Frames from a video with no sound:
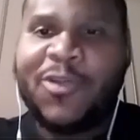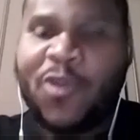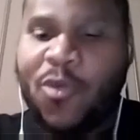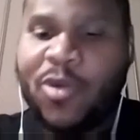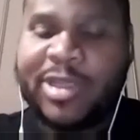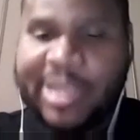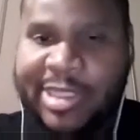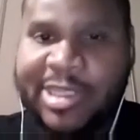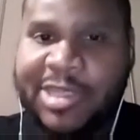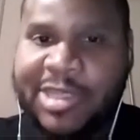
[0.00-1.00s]
on what the
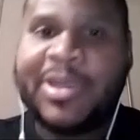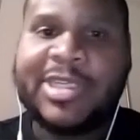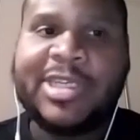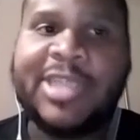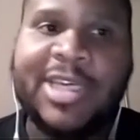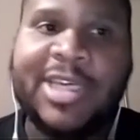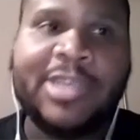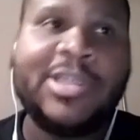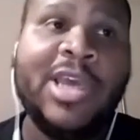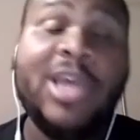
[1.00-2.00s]
situation
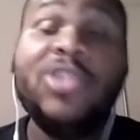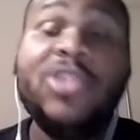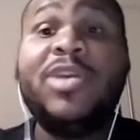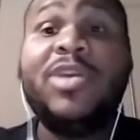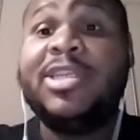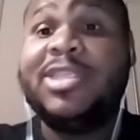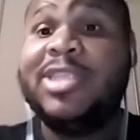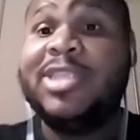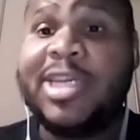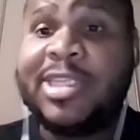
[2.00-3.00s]
is you can't just
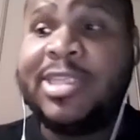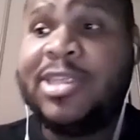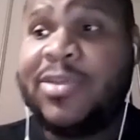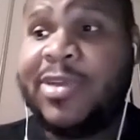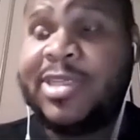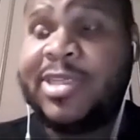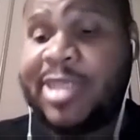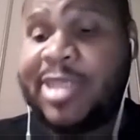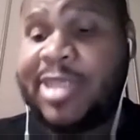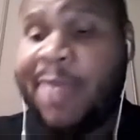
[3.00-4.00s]
look at the situation and
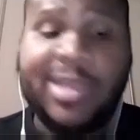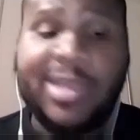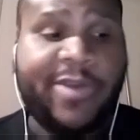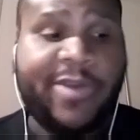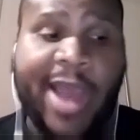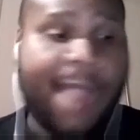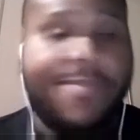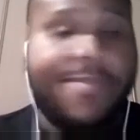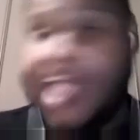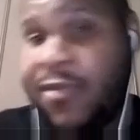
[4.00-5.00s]
say, I'm a Democrat,
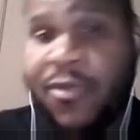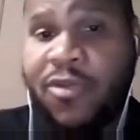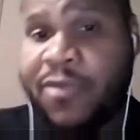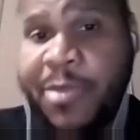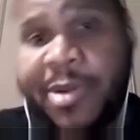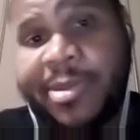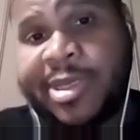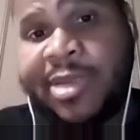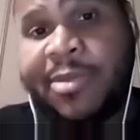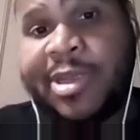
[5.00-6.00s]
I'm never voting
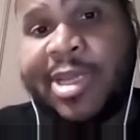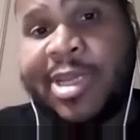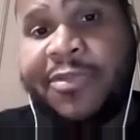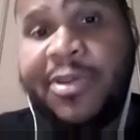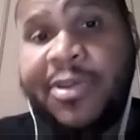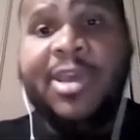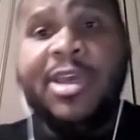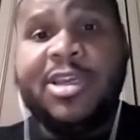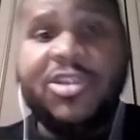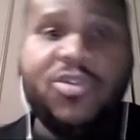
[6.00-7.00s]
Republican in my life.
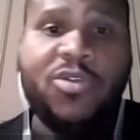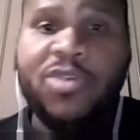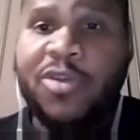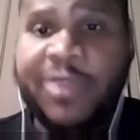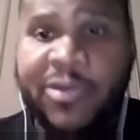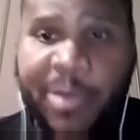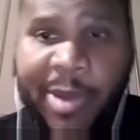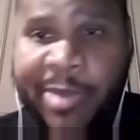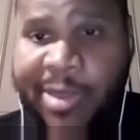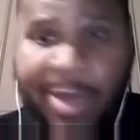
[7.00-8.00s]
Because you right. don't know if this
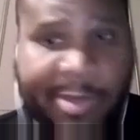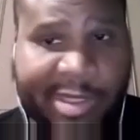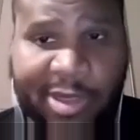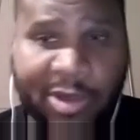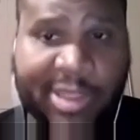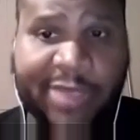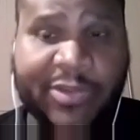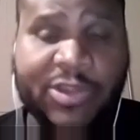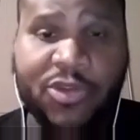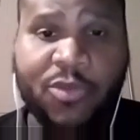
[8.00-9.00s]
Republican might be saying all the stuff
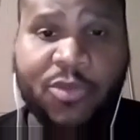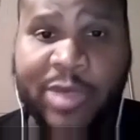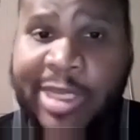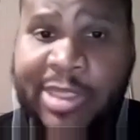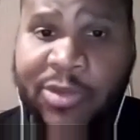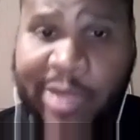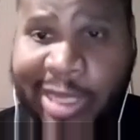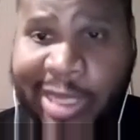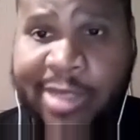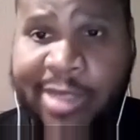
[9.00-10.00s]
that you relate to and like.